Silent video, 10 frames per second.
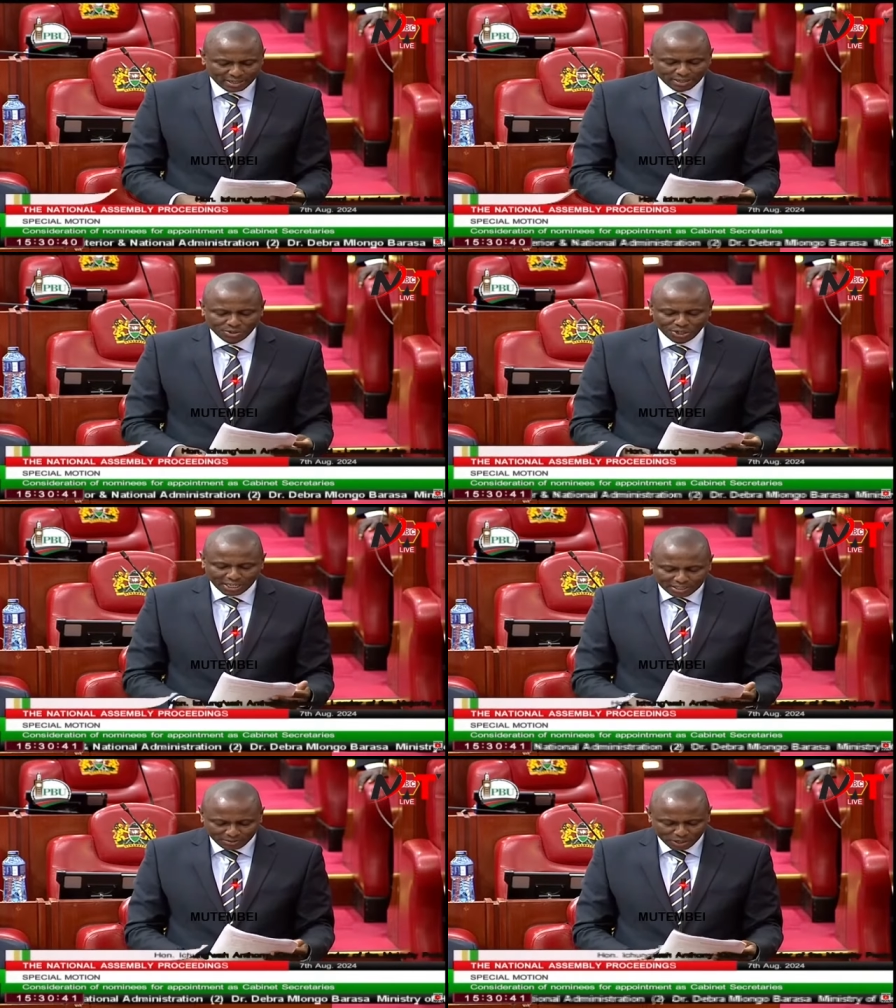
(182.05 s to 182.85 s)

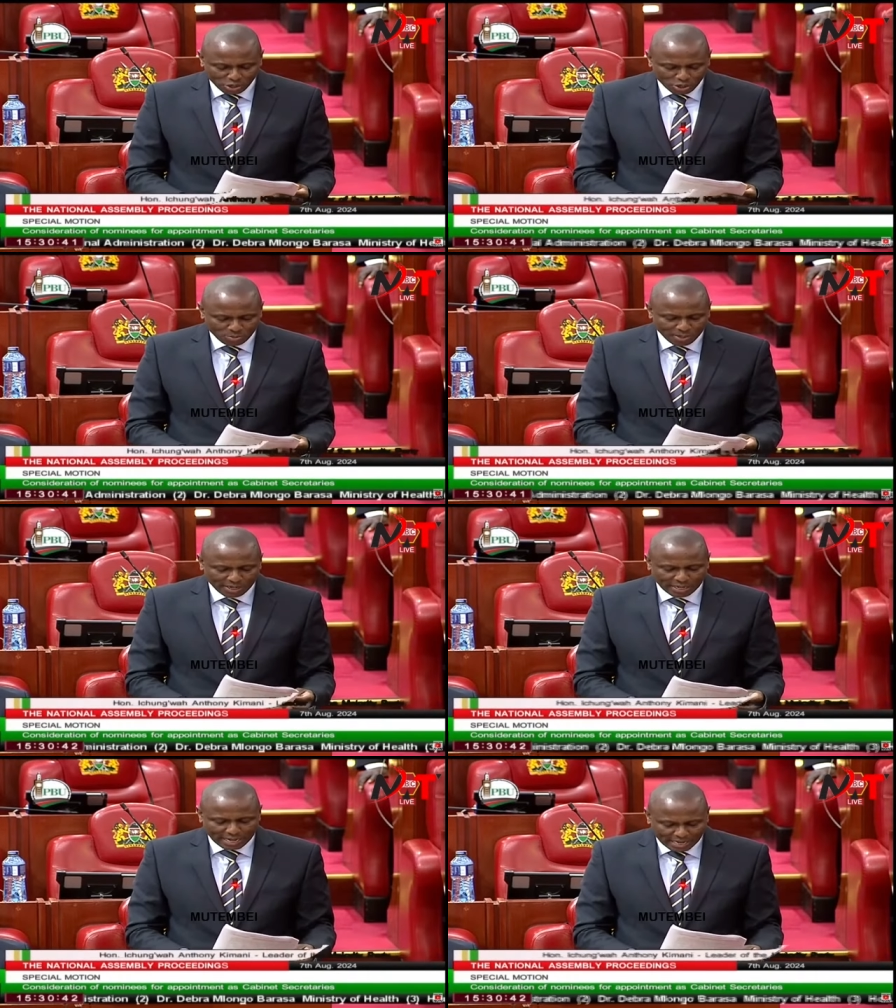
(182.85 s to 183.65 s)
Creative
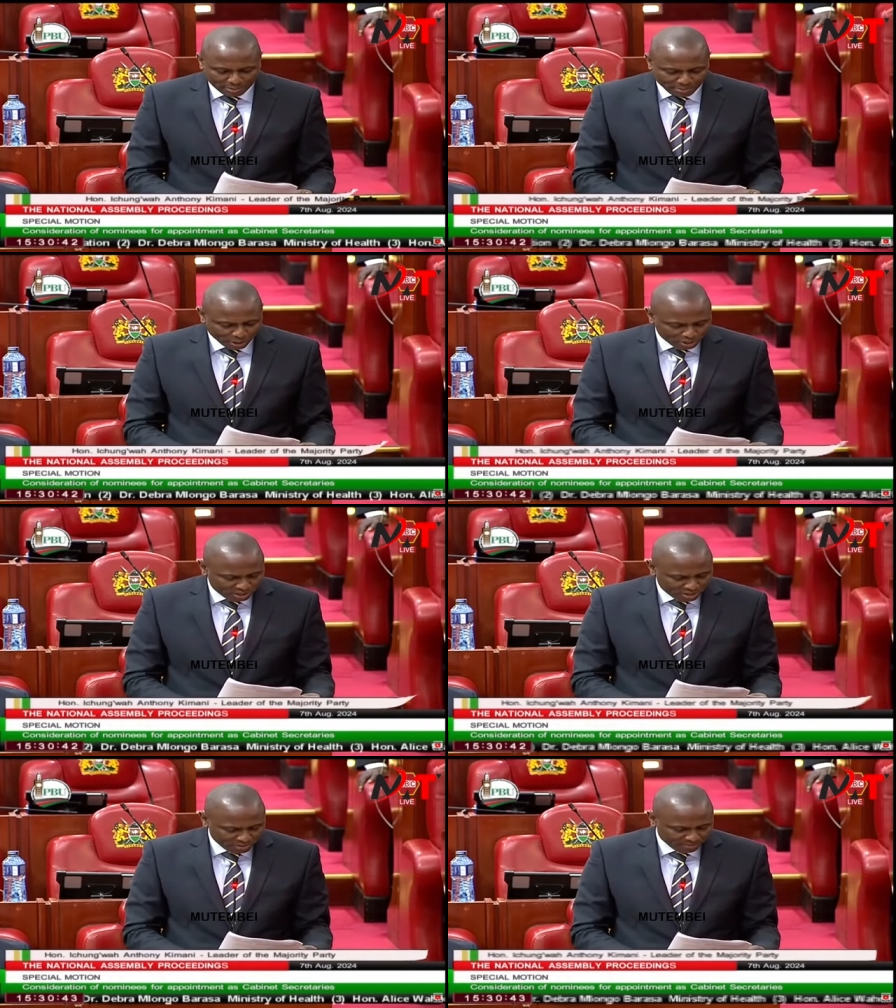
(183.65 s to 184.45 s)
Economy and Sports.